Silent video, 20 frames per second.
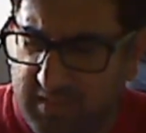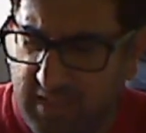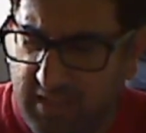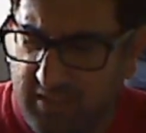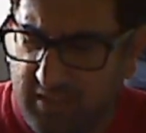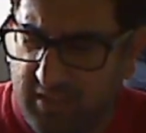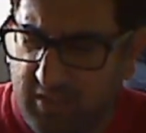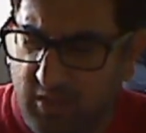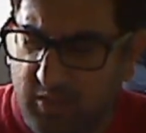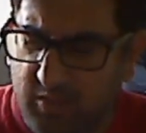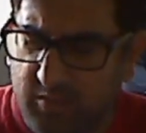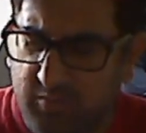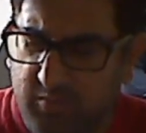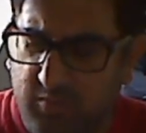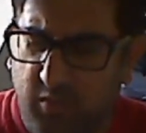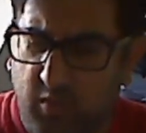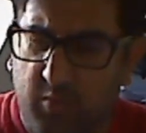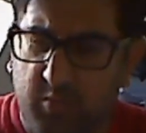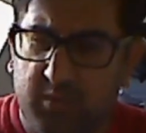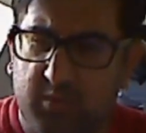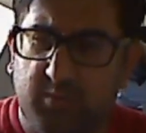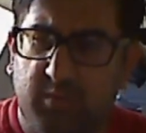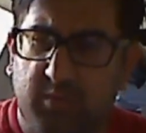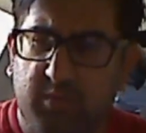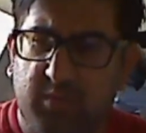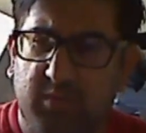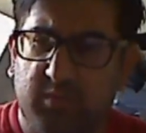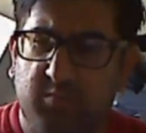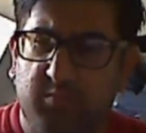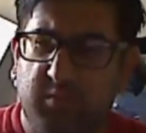now they call them farmers
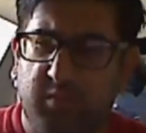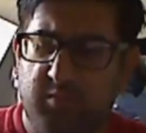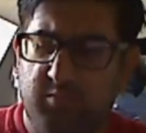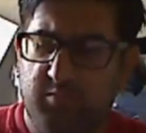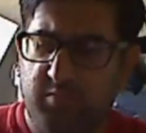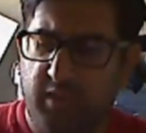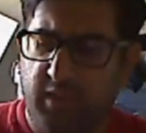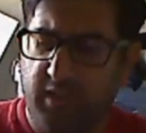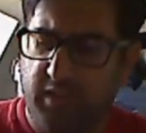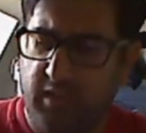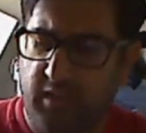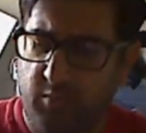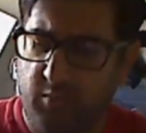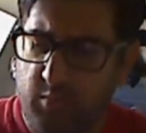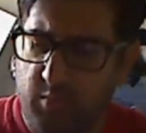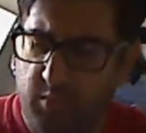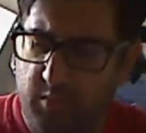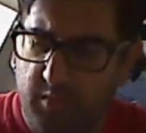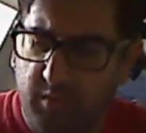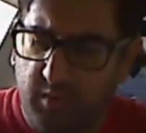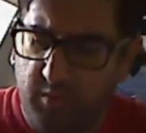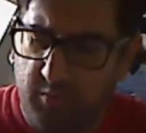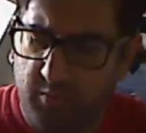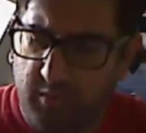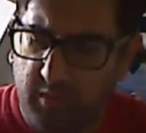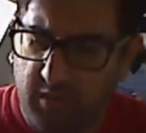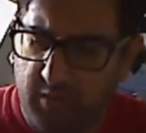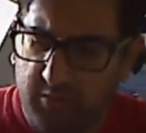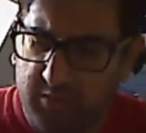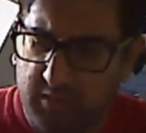markets. But back, I remember
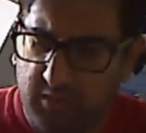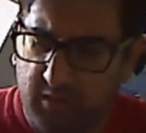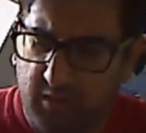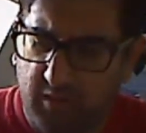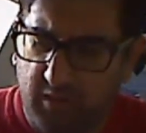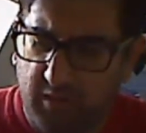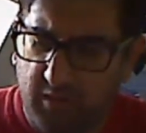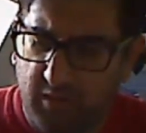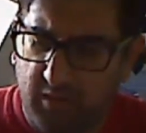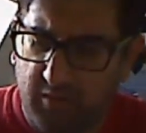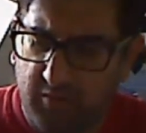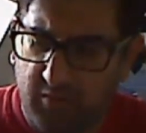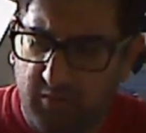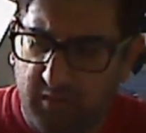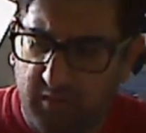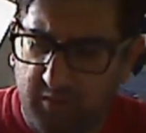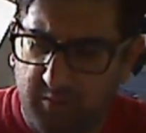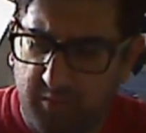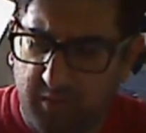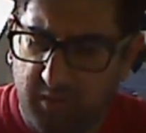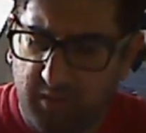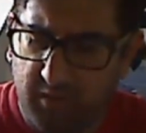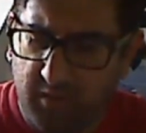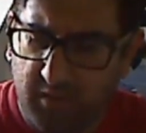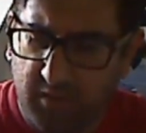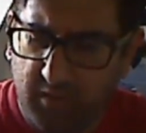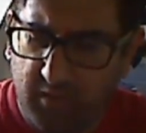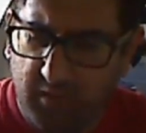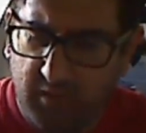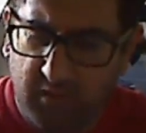when I was in Hong Kong for a little bit.
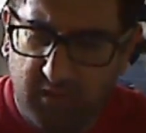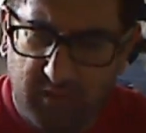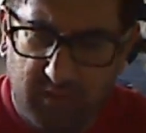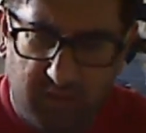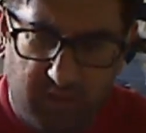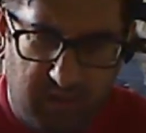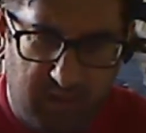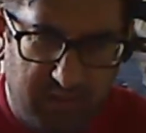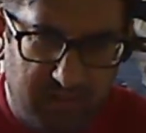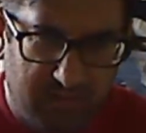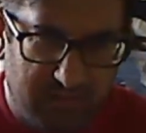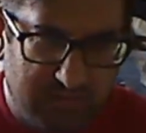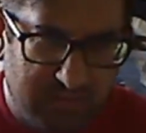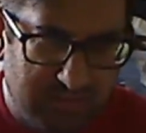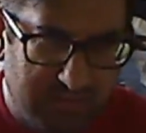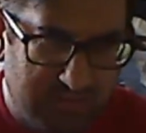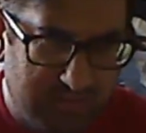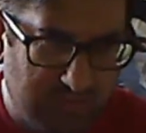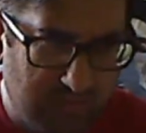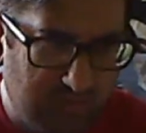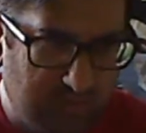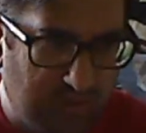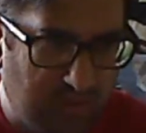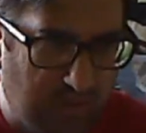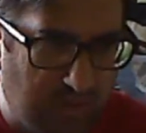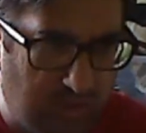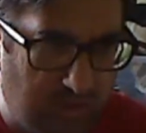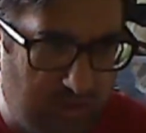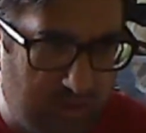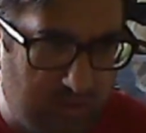There's a certain
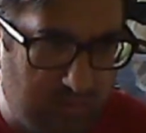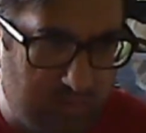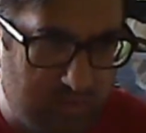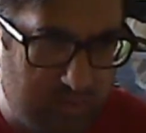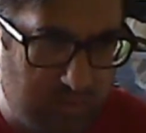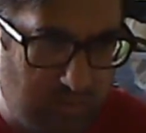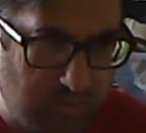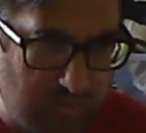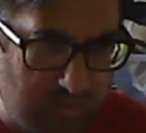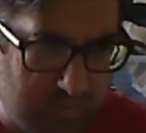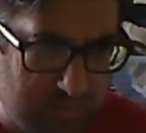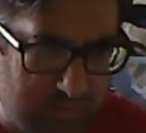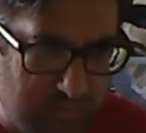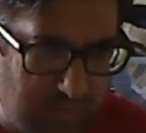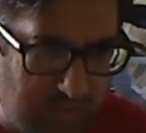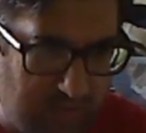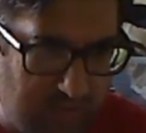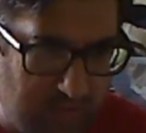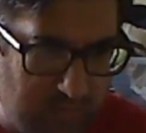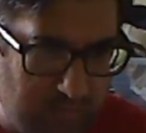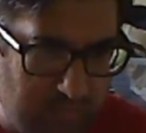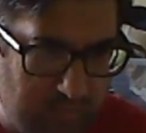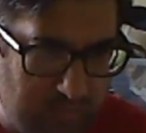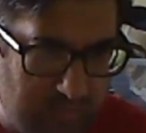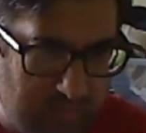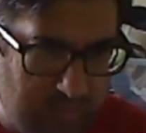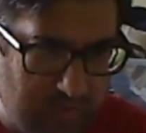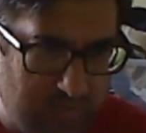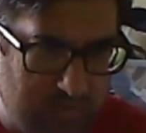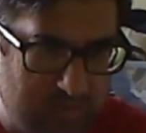area when you walk down
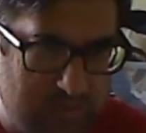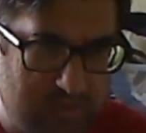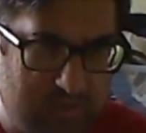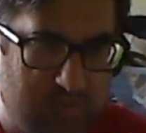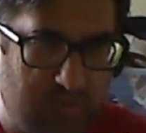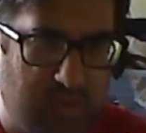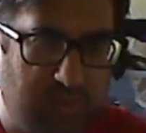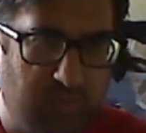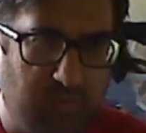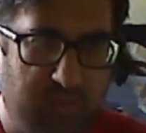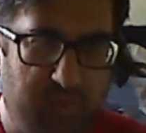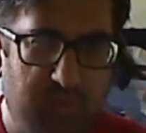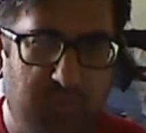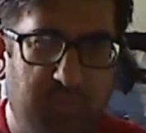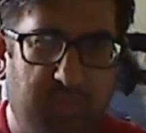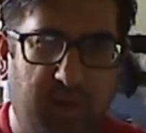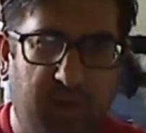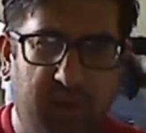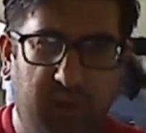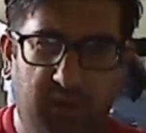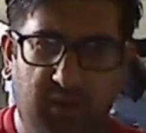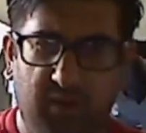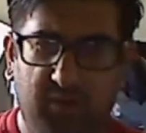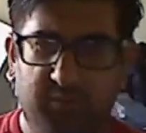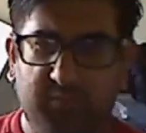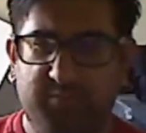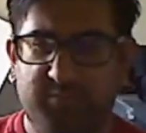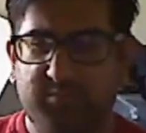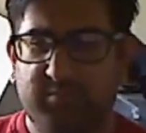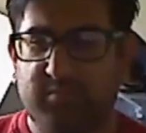the street where you buy
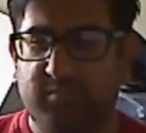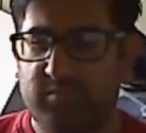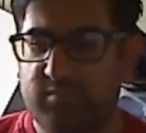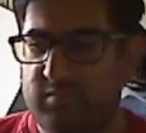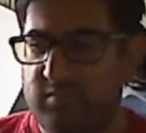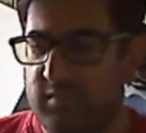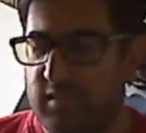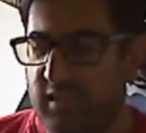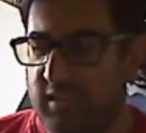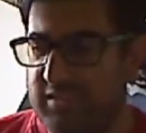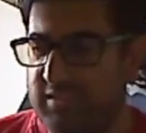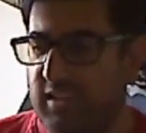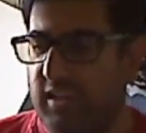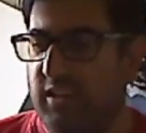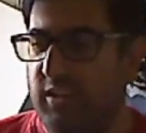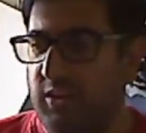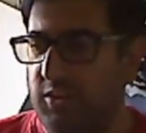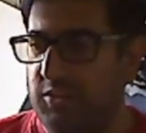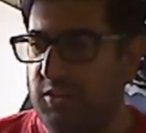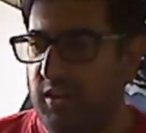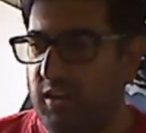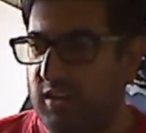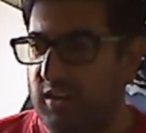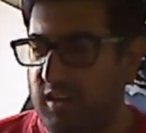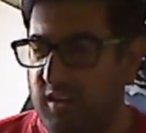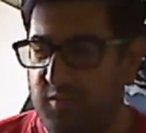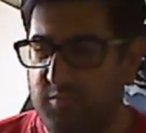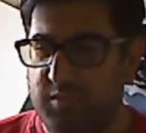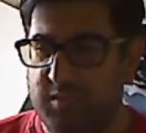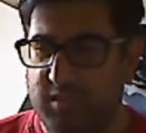all. It's not all
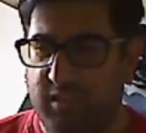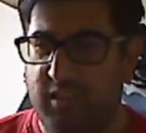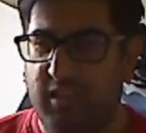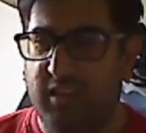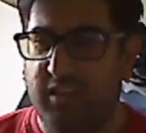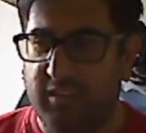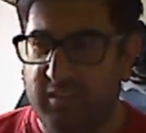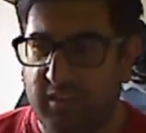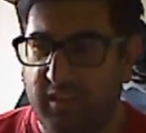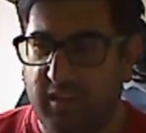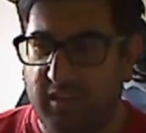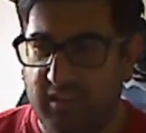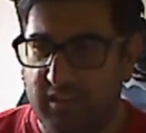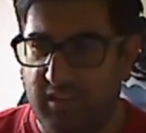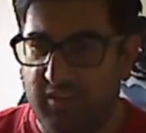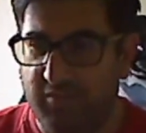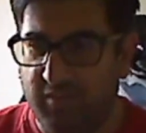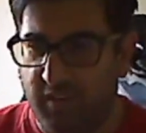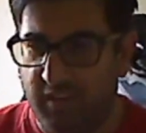knockoff. There's a lot of knockoff